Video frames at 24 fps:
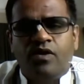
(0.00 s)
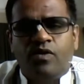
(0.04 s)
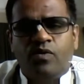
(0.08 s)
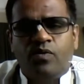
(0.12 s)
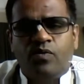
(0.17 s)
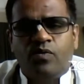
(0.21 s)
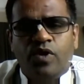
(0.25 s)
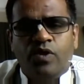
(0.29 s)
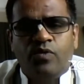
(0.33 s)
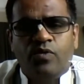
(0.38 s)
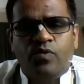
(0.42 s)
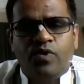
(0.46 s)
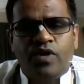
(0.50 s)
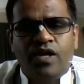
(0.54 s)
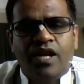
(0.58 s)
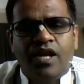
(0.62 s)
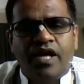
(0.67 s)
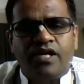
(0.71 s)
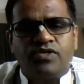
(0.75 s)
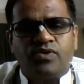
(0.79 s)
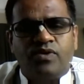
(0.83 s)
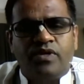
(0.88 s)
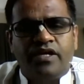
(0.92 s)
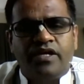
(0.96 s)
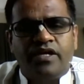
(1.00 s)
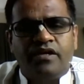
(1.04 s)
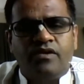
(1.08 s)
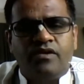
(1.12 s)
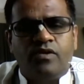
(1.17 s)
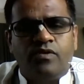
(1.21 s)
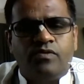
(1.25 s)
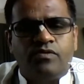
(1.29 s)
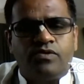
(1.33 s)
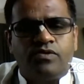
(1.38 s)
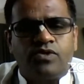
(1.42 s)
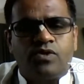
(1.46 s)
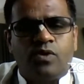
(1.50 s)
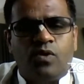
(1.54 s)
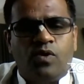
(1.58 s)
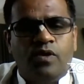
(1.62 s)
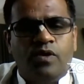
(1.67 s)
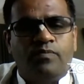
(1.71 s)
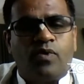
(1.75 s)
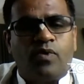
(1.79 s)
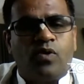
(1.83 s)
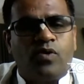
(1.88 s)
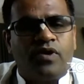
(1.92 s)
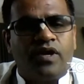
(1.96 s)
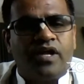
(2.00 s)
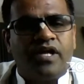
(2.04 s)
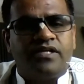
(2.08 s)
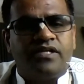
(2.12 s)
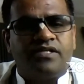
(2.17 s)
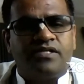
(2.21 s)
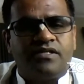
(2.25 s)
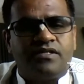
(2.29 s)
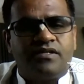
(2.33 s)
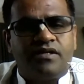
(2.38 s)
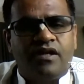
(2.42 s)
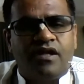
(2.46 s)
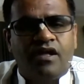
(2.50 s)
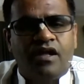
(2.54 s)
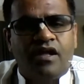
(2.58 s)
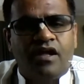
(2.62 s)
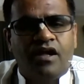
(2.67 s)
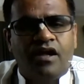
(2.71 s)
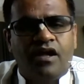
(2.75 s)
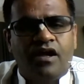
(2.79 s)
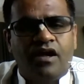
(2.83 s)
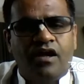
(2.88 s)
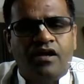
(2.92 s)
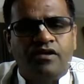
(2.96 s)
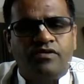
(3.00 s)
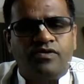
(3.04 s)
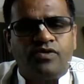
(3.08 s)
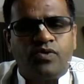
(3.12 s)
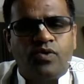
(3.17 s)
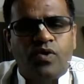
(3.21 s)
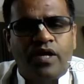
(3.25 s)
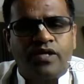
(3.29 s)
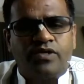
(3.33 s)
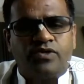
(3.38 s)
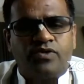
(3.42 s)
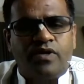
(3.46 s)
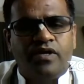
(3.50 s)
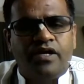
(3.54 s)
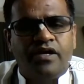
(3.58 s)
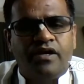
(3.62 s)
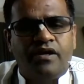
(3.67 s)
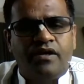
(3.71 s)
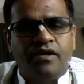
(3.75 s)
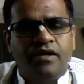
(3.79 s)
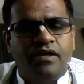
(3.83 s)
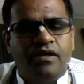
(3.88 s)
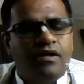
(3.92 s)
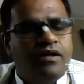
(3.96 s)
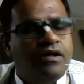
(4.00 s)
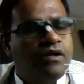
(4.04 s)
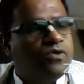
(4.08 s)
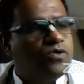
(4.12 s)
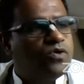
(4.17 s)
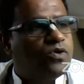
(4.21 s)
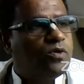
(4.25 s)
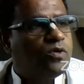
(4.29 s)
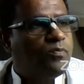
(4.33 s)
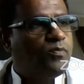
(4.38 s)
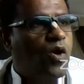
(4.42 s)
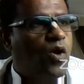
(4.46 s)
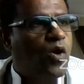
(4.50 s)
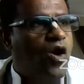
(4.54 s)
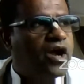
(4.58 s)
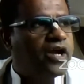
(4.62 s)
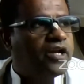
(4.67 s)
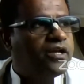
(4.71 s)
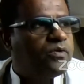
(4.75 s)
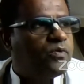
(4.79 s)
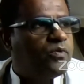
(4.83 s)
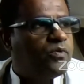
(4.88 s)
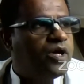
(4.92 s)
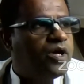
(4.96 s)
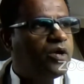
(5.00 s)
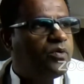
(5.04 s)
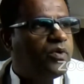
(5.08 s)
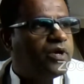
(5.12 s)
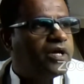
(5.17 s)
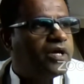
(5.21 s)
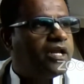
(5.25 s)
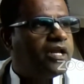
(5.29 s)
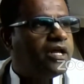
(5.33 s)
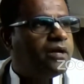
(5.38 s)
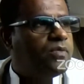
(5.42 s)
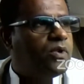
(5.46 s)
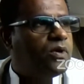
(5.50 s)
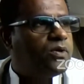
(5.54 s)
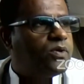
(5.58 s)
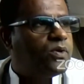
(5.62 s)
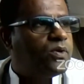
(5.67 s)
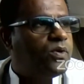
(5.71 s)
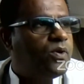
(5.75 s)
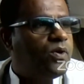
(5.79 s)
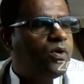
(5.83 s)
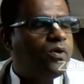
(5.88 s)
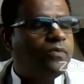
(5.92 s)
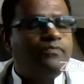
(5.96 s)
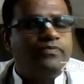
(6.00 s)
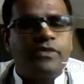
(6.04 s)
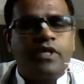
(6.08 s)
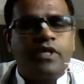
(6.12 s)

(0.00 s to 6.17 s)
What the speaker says: we will actually, slowly progress to actually to the point where we can able to